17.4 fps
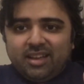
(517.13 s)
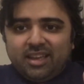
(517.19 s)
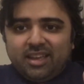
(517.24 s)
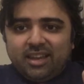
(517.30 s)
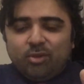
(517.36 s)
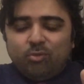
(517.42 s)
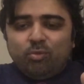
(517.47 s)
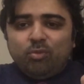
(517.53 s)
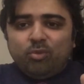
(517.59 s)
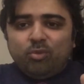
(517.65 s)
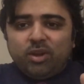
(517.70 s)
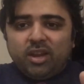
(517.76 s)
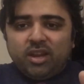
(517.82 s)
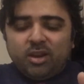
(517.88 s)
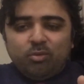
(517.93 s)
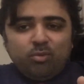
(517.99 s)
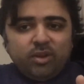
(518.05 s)
in a
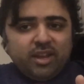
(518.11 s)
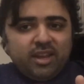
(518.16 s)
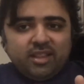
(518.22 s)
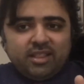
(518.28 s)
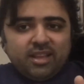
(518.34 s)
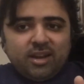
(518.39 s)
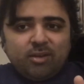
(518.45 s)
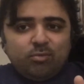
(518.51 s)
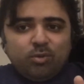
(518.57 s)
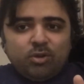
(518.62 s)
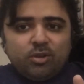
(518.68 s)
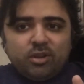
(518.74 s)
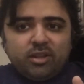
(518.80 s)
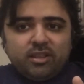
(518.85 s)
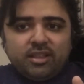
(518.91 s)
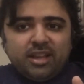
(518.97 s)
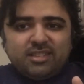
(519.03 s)
way that
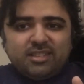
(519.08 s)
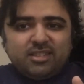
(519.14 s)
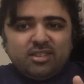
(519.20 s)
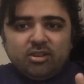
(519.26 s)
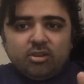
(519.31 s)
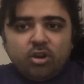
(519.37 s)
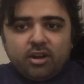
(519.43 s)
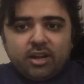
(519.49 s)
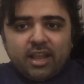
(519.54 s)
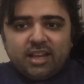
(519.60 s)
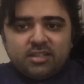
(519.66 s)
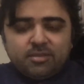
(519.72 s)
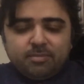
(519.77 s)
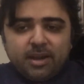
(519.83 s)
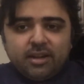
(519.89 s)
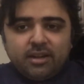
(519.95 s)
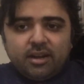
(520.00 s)
that's not
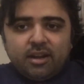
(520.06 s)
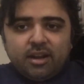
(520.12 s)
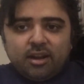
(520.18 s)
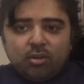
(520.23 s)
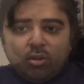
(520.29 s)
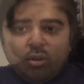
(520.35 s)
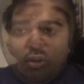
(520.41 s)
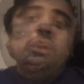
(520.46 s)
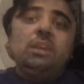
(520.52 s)
expected at all.